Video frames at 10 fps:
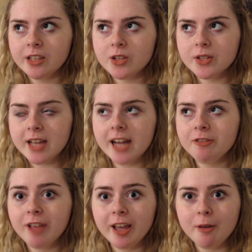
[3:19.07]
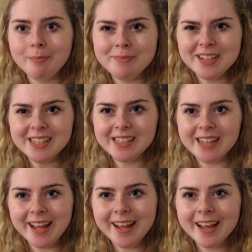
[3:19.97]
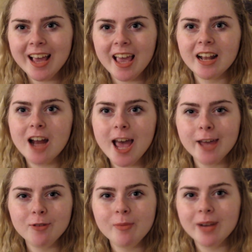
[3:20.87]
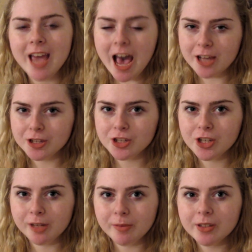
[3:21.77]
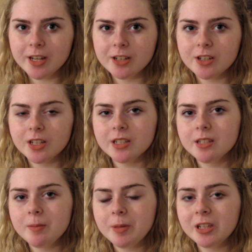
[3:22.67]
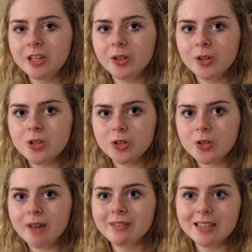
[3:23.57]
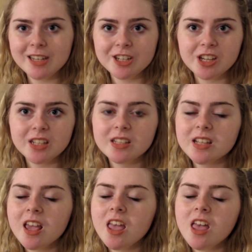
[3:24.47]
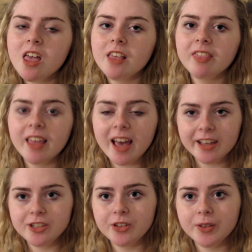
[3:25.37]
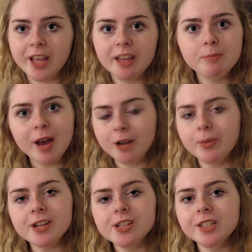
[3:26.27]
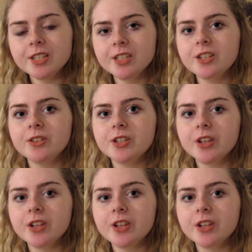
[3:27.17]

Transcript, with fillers: So it's kind of like a mistake, and not everybody has gene mutations, typically only those who have conditions like I do, like mito patients do.